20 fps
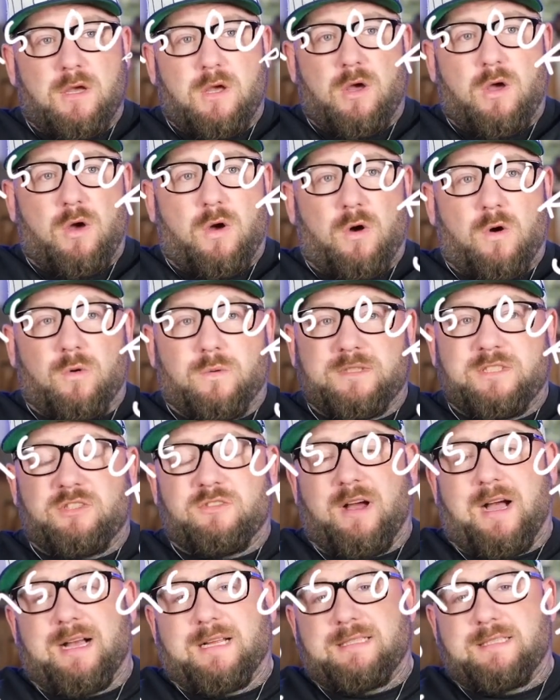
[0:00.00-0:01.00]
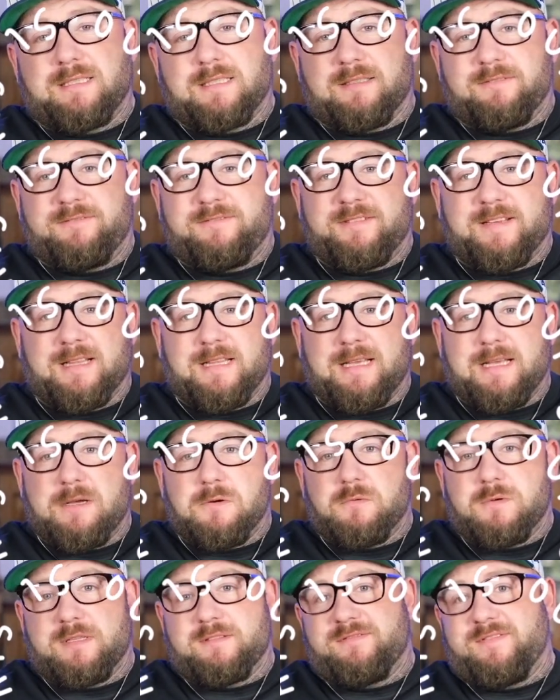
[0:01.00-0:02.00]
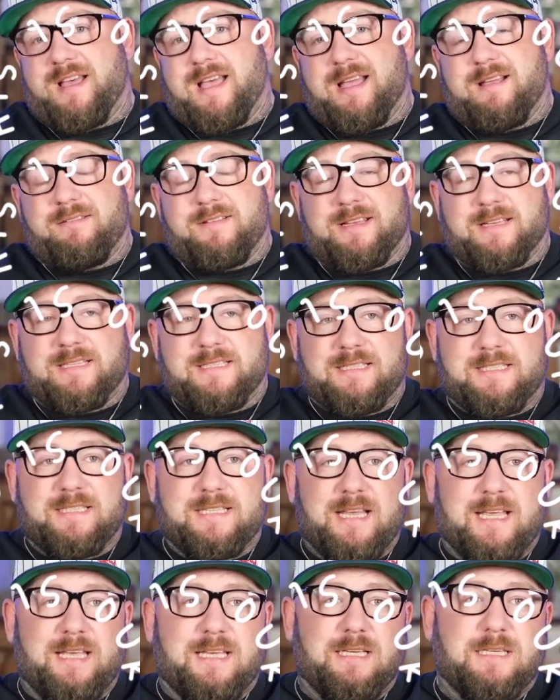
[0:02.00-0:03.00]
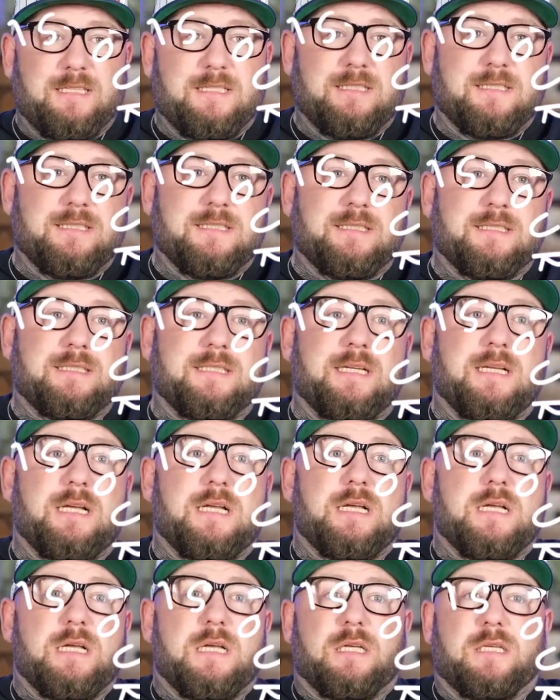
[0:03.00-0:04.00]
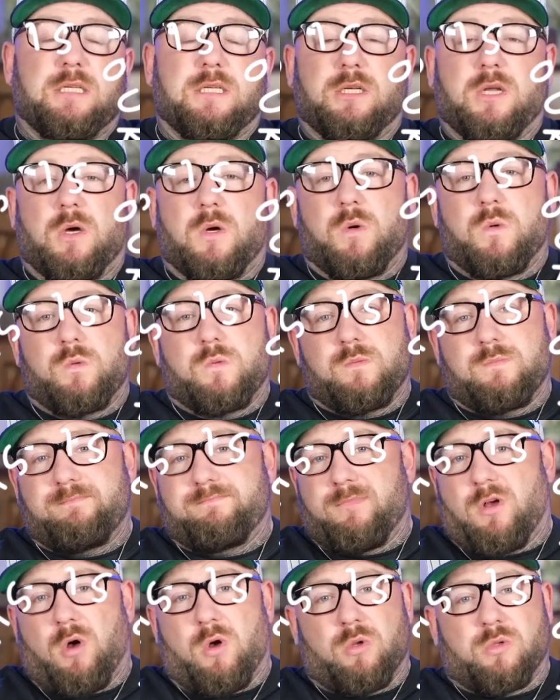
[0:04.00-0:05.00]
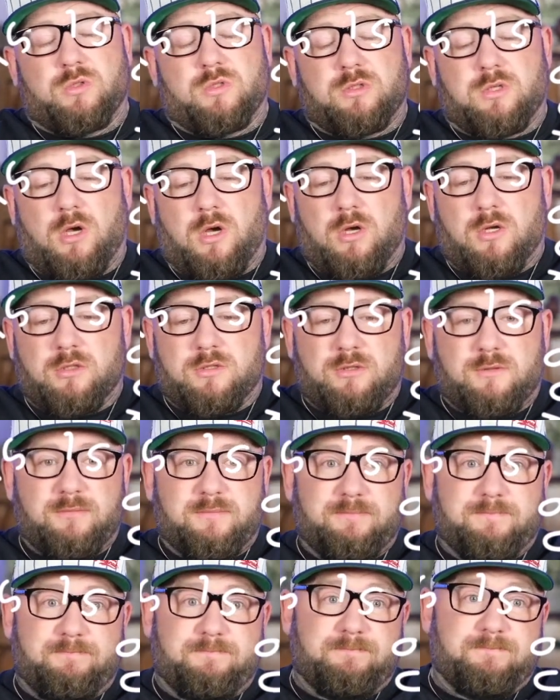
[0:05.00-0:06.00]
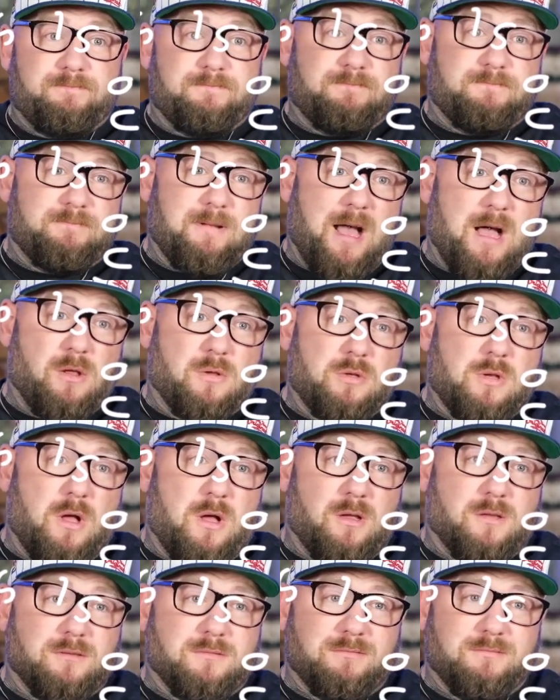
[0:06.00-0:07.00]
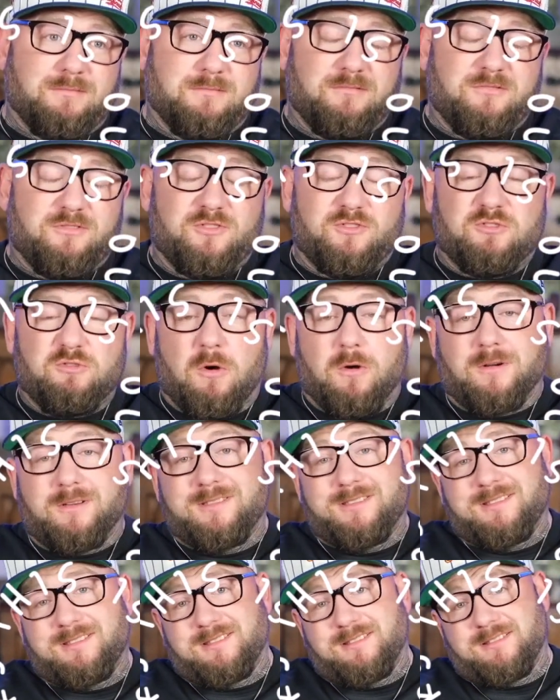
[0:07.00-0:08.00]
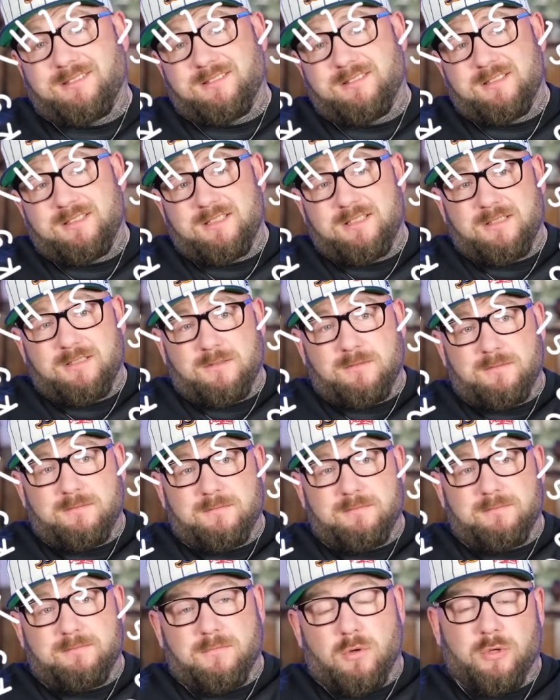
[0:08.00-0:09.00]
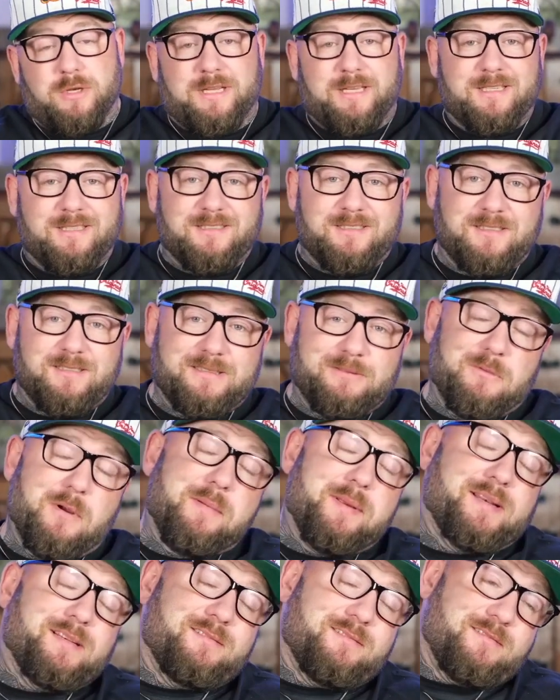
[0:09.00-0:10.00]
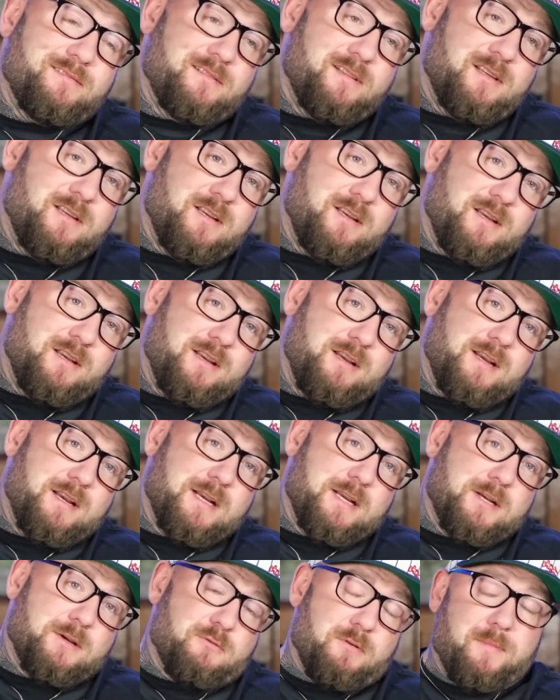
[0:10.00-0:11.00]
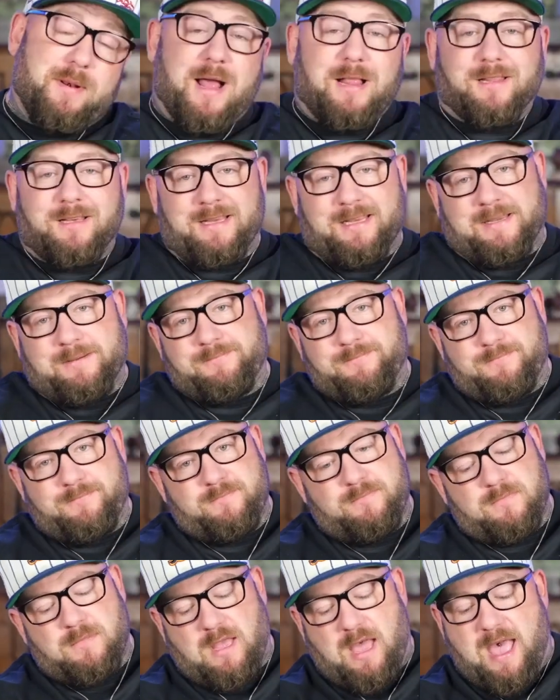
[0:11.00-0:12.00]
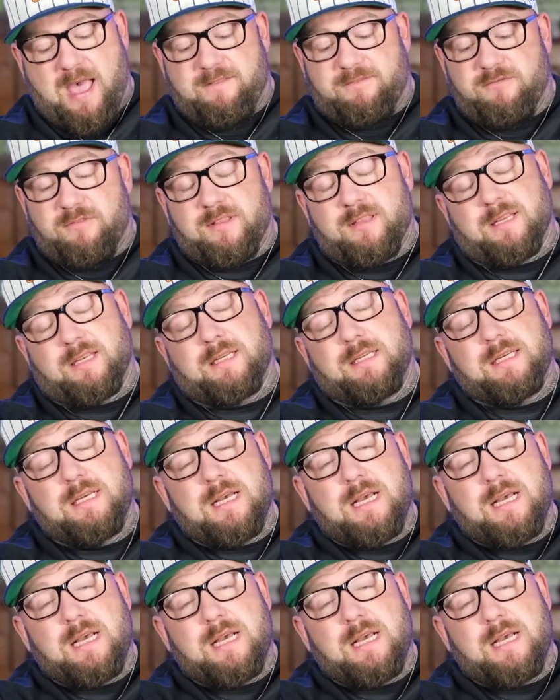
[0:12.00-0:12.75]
Always tried to fill it with various things, you know, all sorts, alcohol, drugs, money, women, criminality, everything.